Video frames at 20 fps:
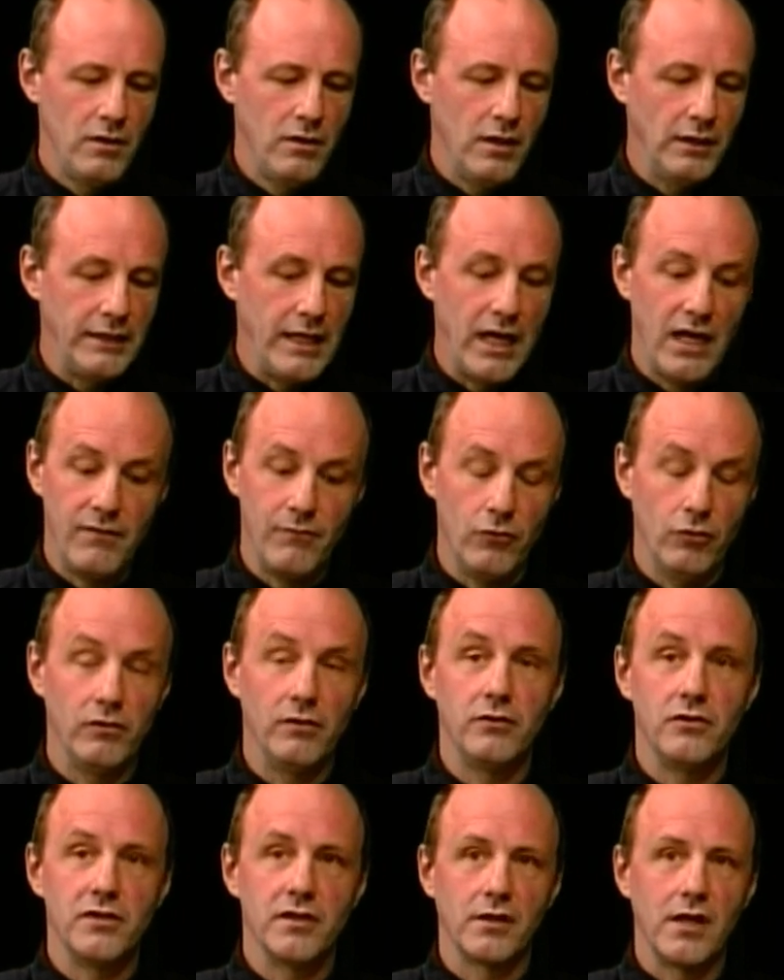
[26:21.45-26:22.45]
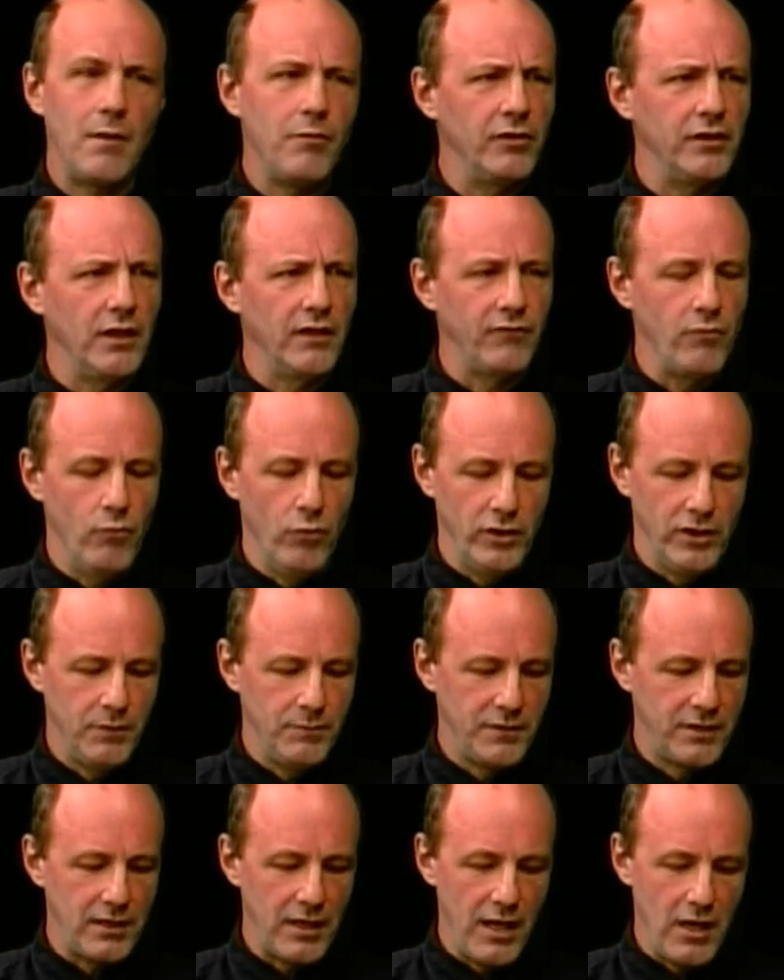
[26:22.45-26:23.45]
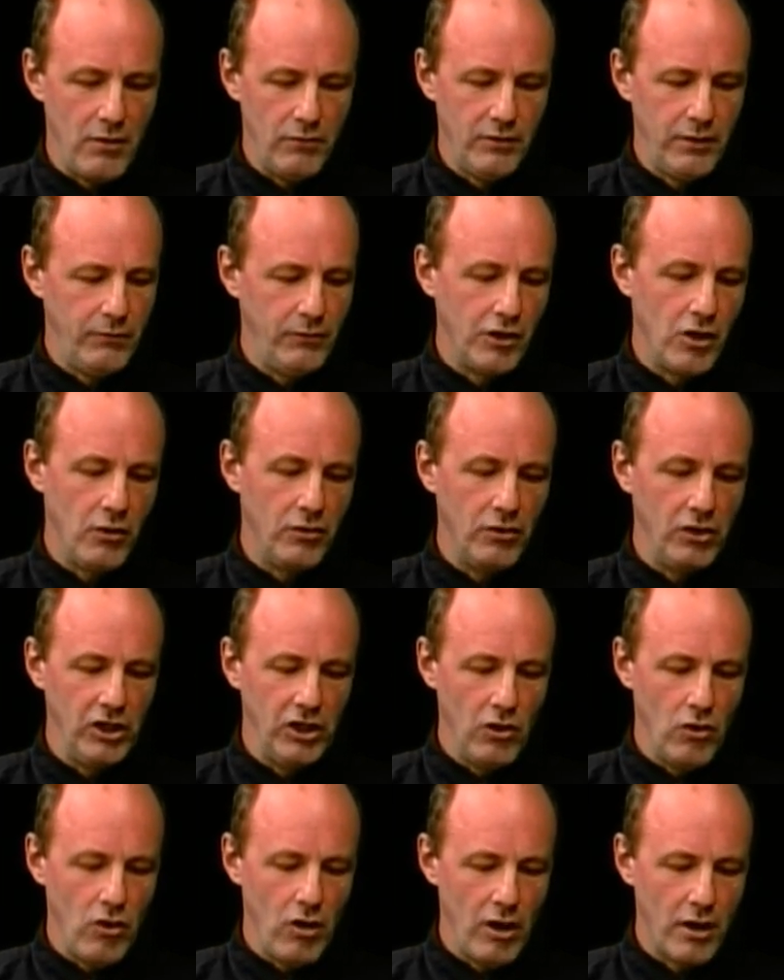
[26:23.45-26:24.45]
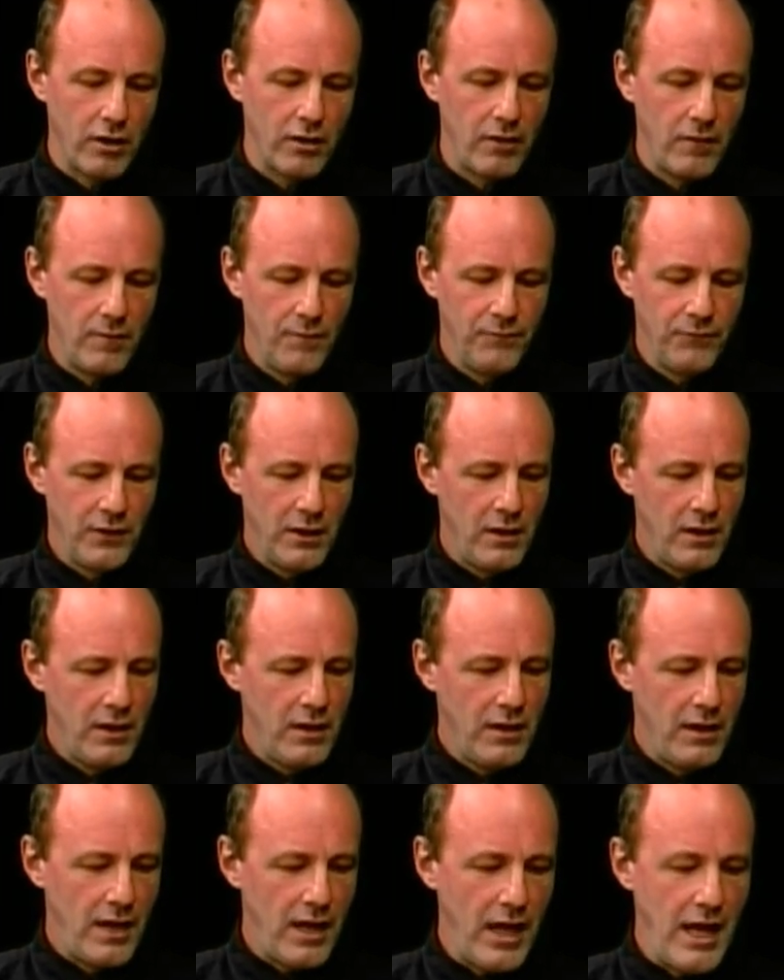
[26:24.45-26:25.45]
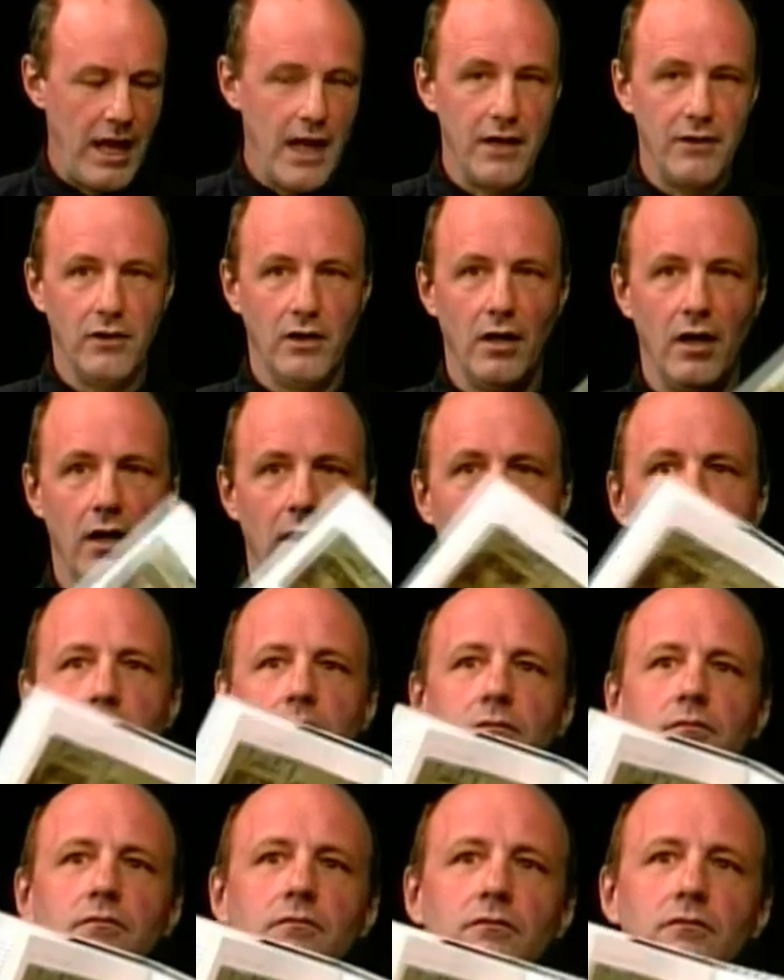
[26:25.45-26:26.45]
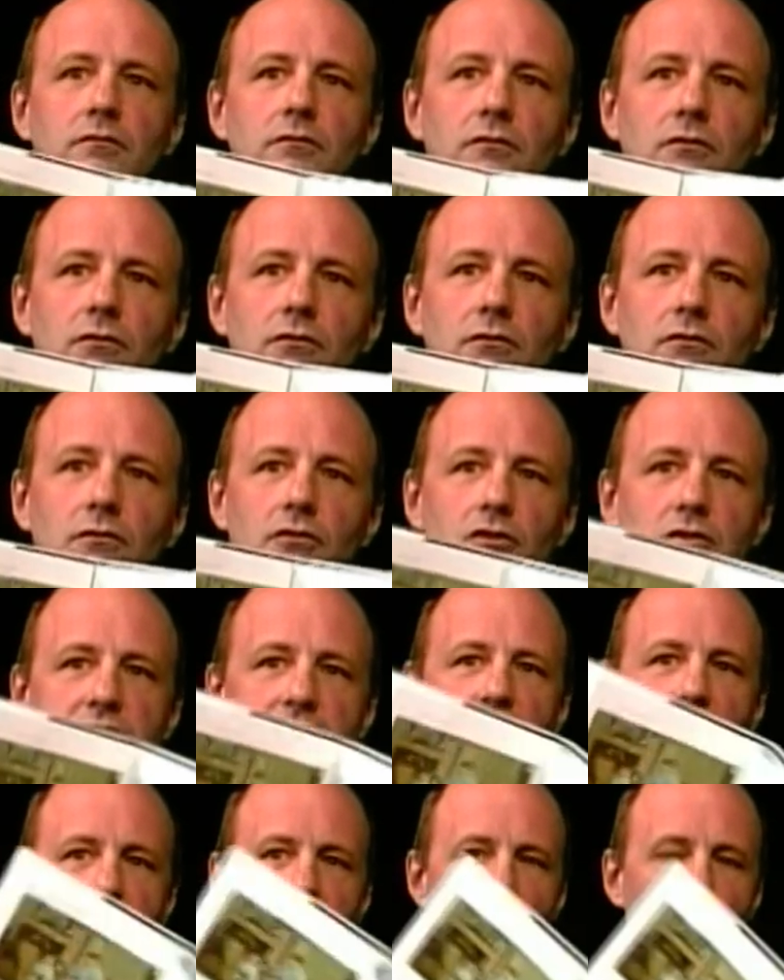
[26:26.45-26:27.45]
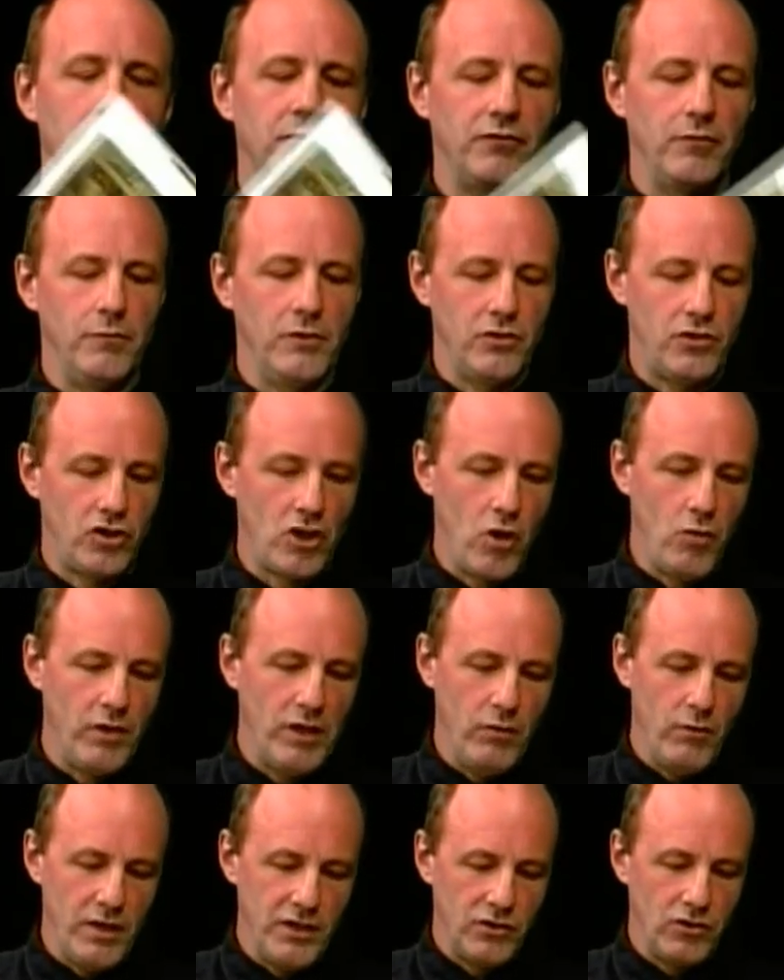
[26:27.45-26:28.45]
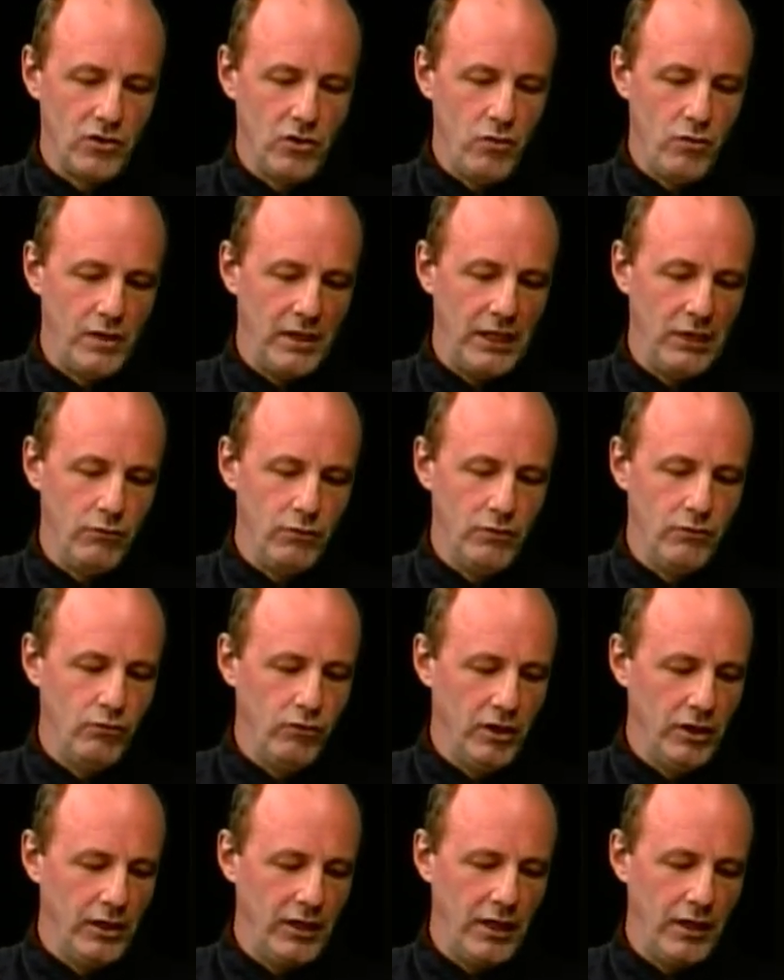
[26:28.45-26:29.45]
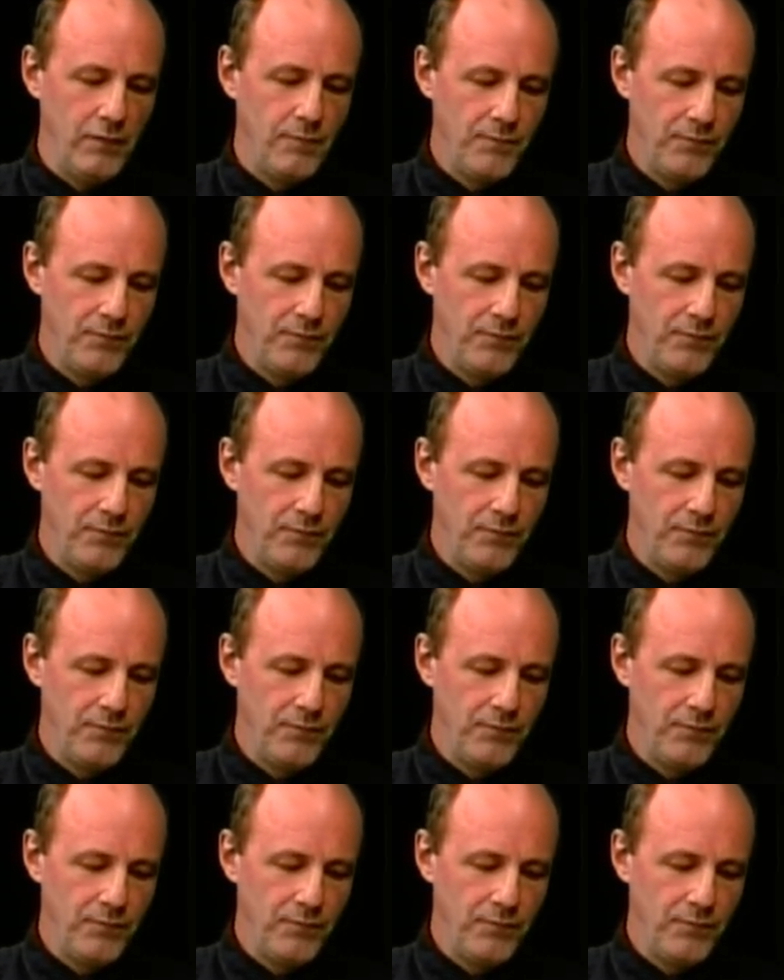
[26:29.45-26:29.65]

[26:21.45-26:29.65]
A lot of them, are, there's a couple in here from Williamstown. we'd go to New York, and um, there's excerpts from the show he went to, and he would really.